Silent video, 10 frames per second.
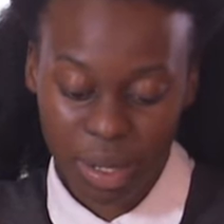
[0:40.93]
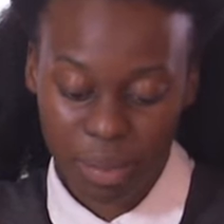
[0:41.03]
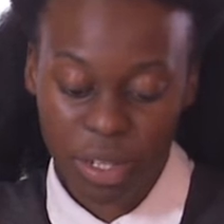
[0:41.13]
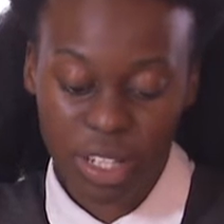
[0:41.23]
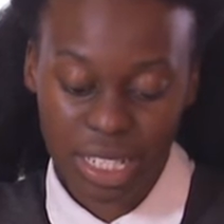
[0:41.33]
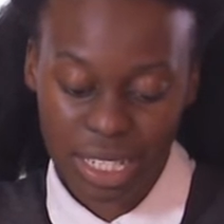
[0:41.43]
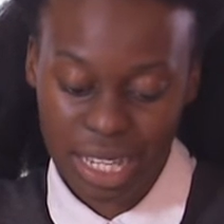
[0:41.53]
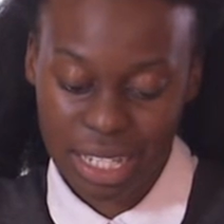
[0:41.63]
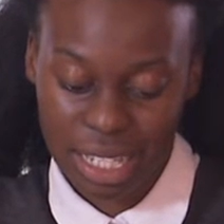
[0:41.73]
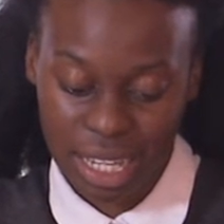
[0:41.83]
because as
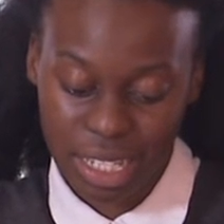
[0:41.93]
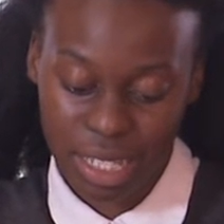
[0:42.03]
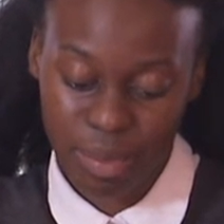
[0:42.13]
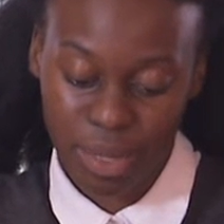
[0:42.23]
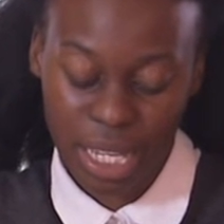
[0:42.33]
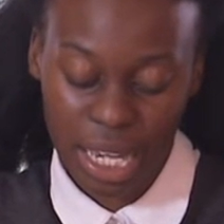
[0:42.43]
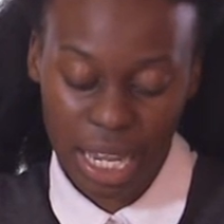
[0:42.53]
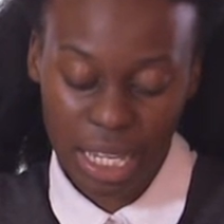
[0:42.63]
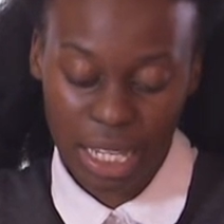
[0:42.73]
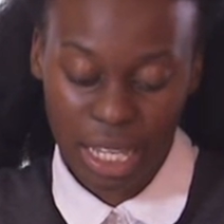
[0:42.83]
I said in the
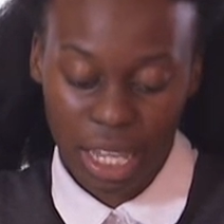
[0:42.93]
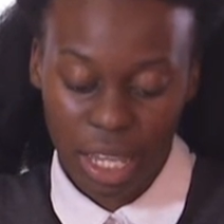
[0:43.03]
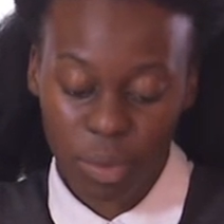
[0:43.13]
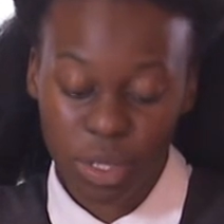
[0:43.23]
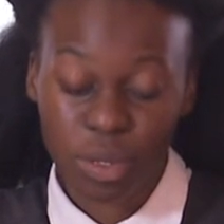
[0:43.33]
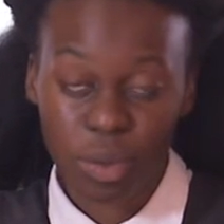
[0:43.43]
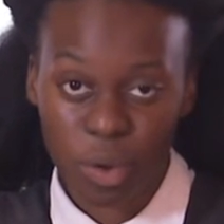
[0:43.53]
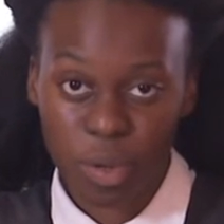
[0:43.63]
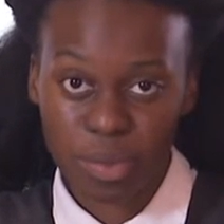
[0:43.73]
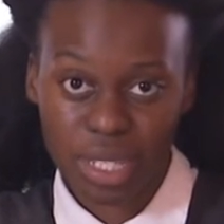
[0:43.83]
beginning, it was a
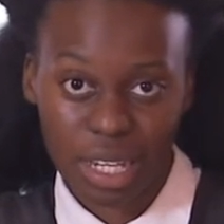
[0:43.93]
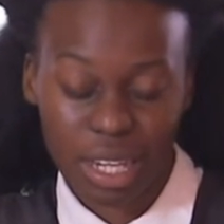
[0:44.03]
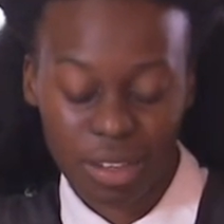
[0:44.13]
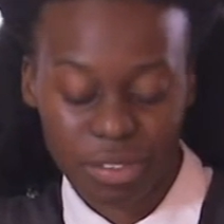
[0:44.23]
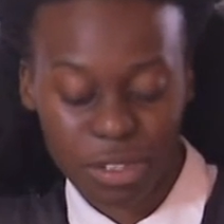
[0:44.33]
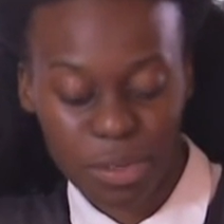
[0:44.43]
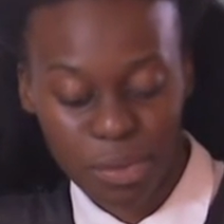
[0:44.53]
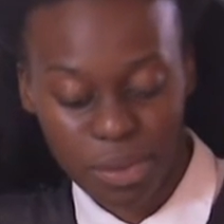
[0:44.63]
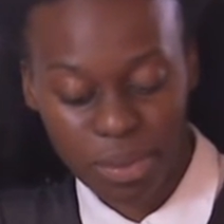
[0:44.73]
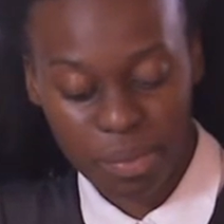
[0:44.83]
warm, sunny afternoon.